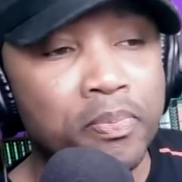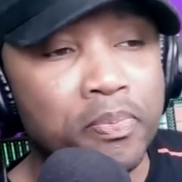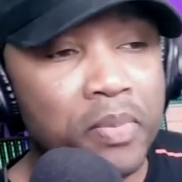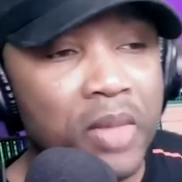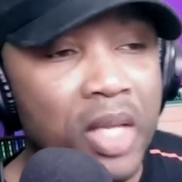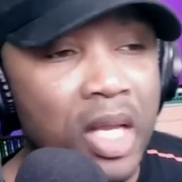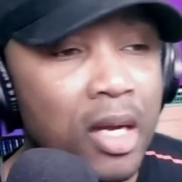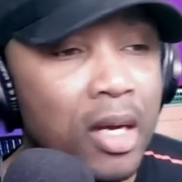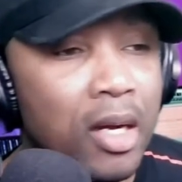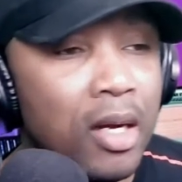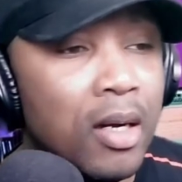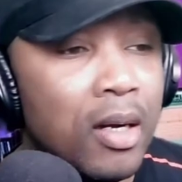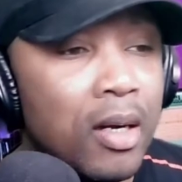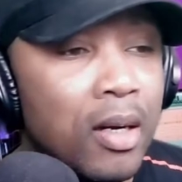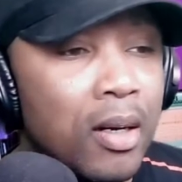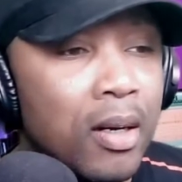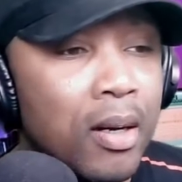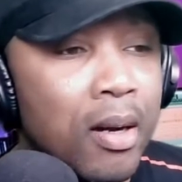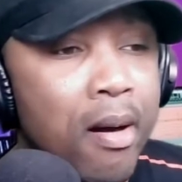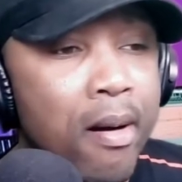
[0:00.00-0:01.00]
And me and her
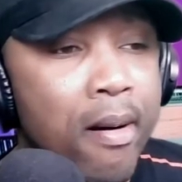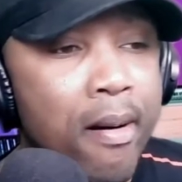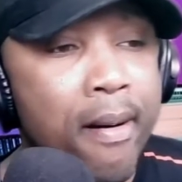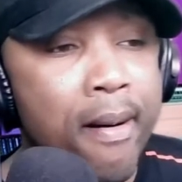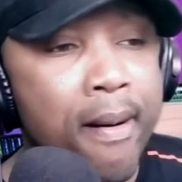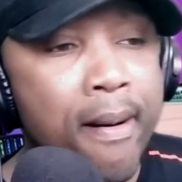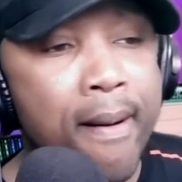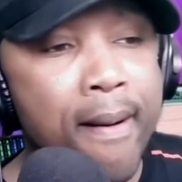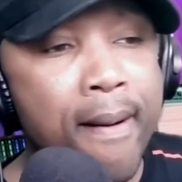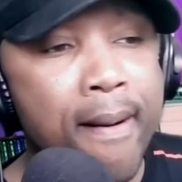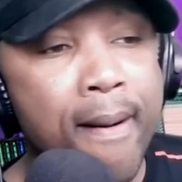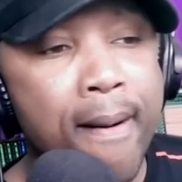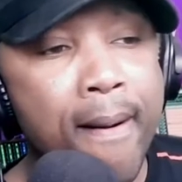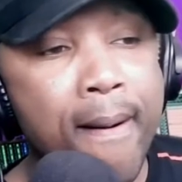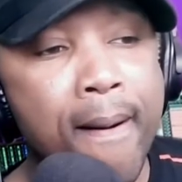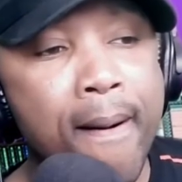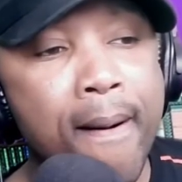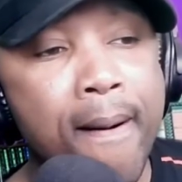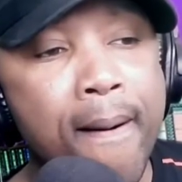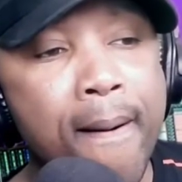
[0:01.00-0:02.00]
never have no such
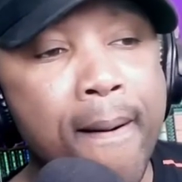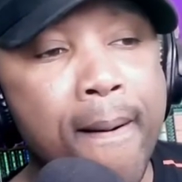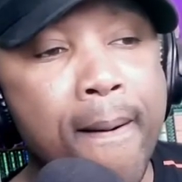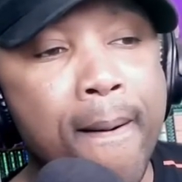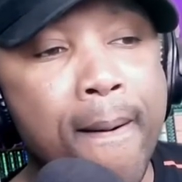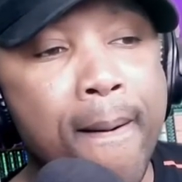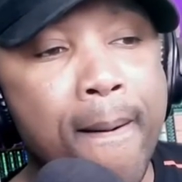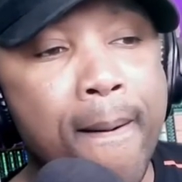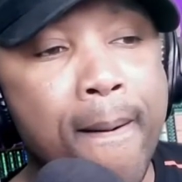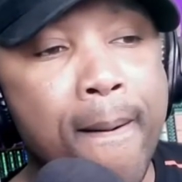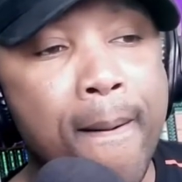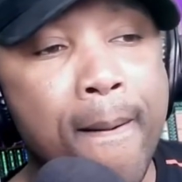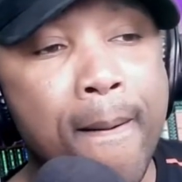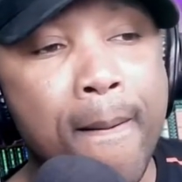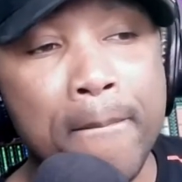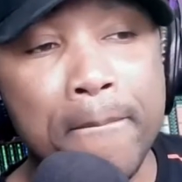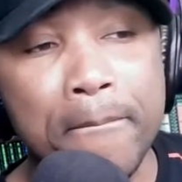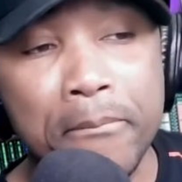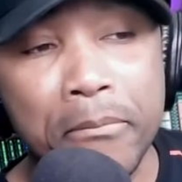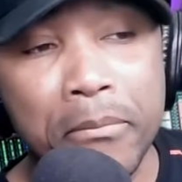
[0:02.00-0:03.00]
conversation. Oh,
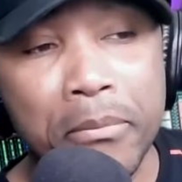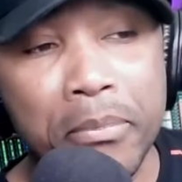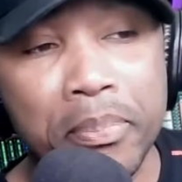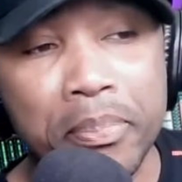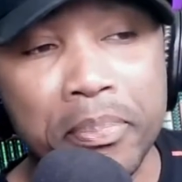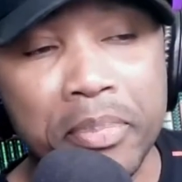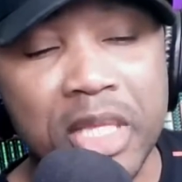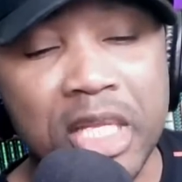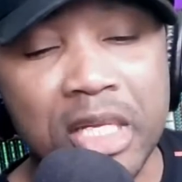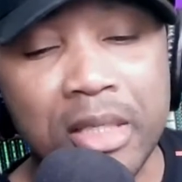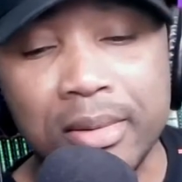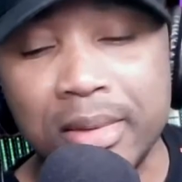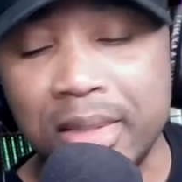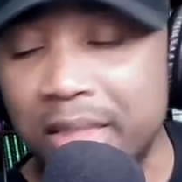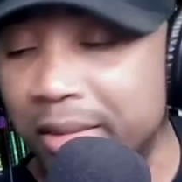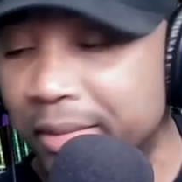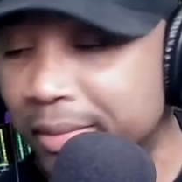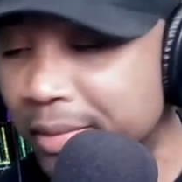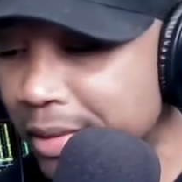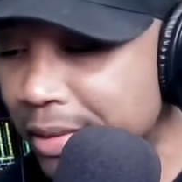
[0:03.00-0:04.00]

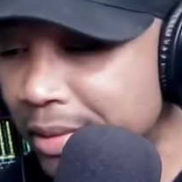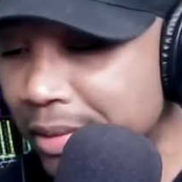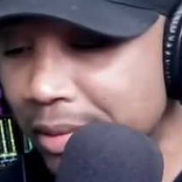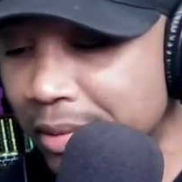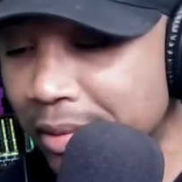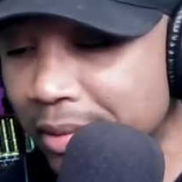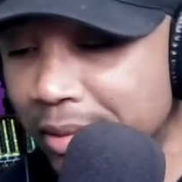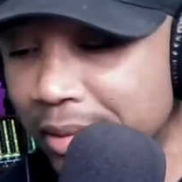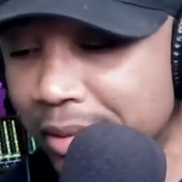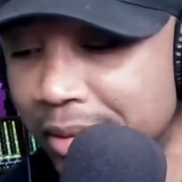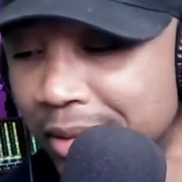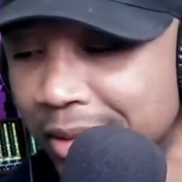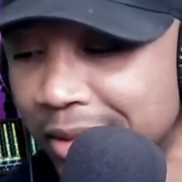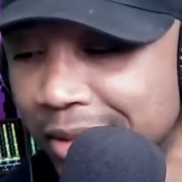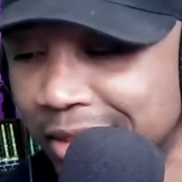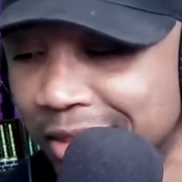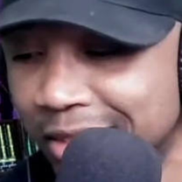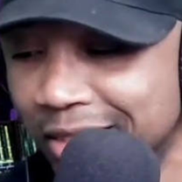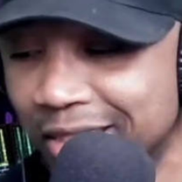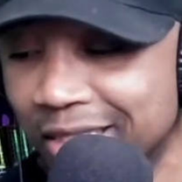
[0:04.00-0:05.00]
so it's
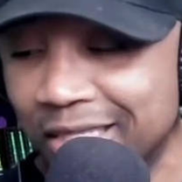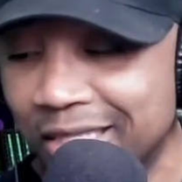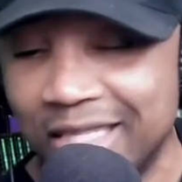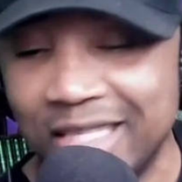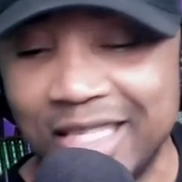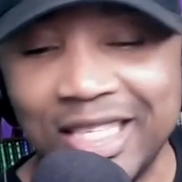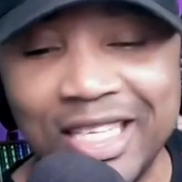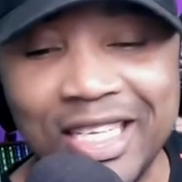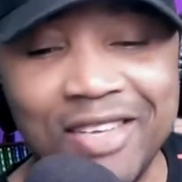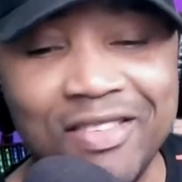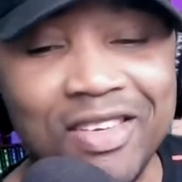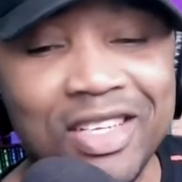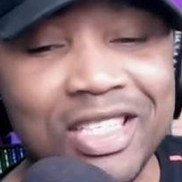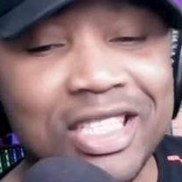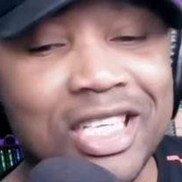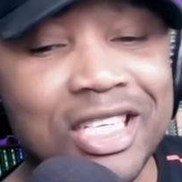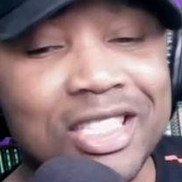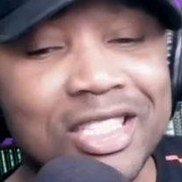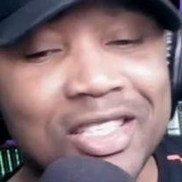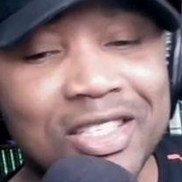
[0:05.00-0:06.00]
impossible.
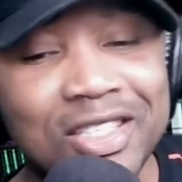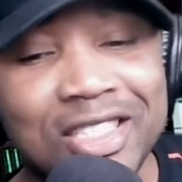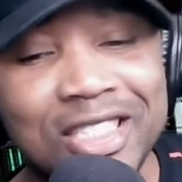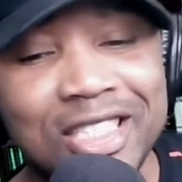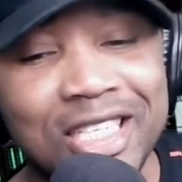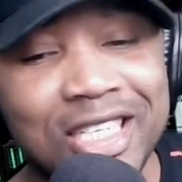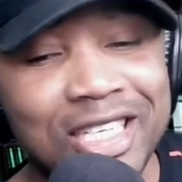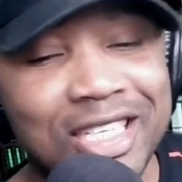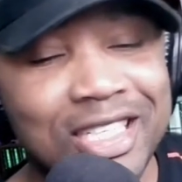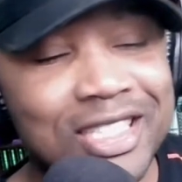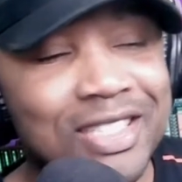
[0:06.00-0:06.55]
This is me.